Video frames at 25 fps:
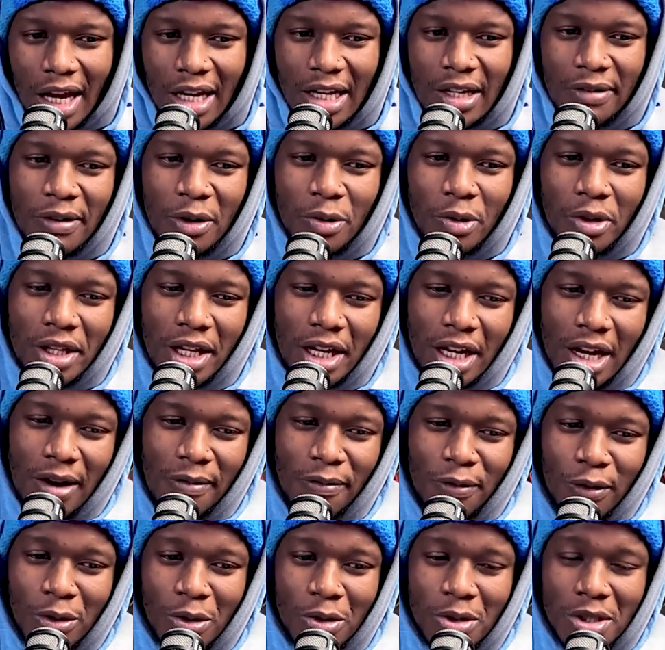And even when they
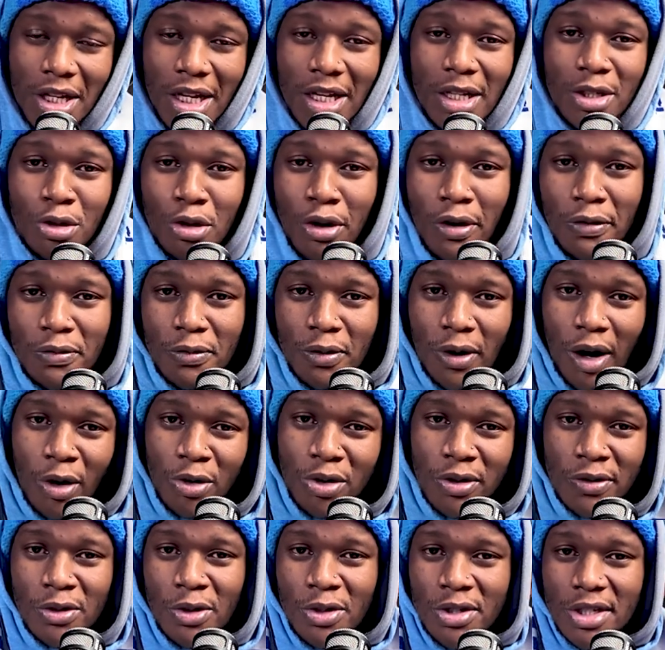come for those days, you have,
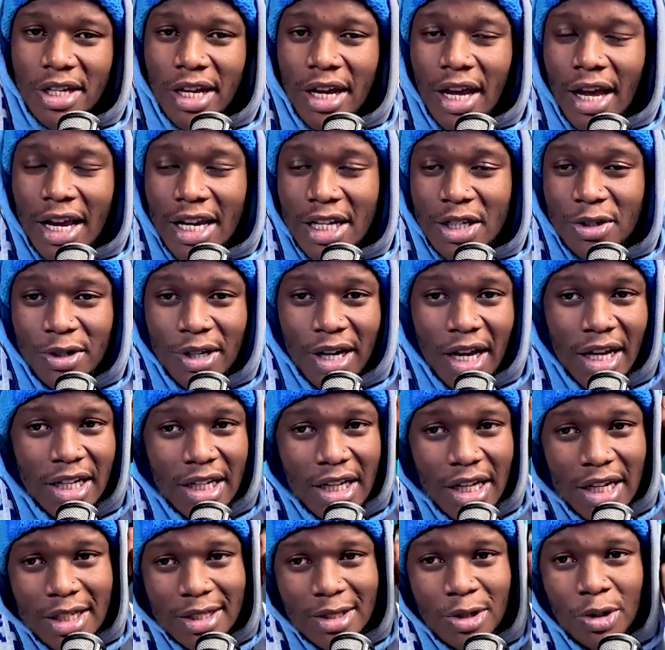out of those 8 or
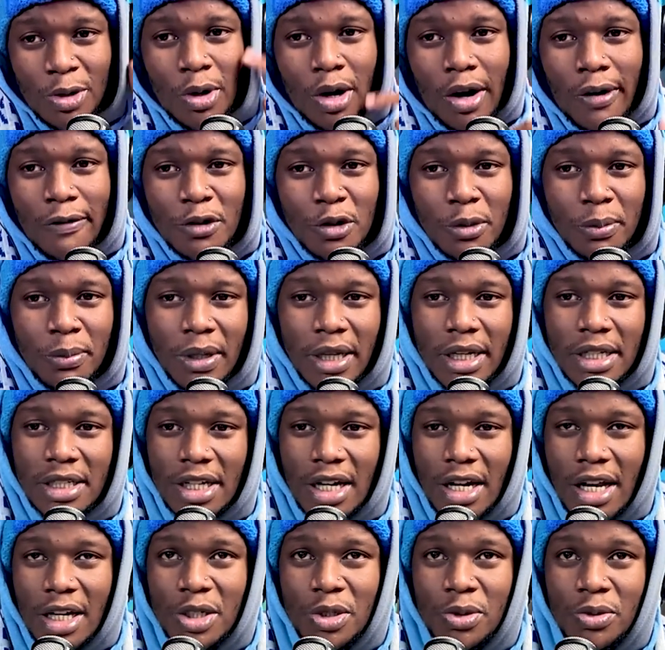9 days, you have to play
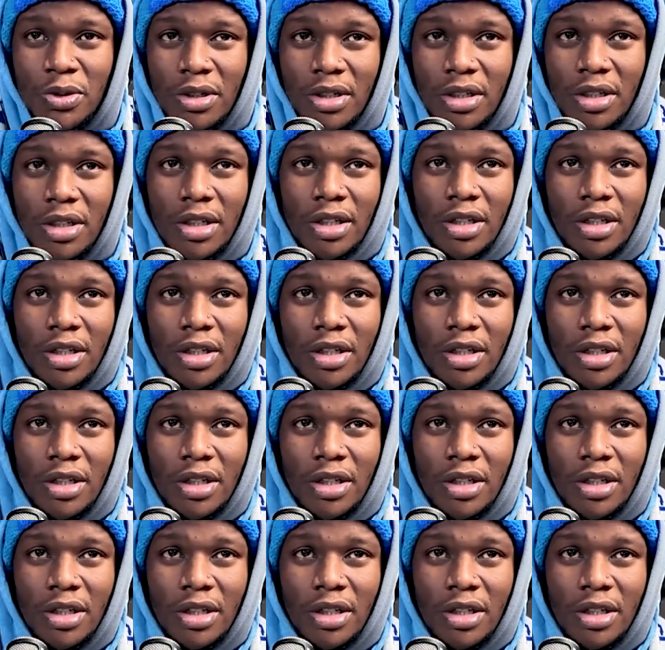international.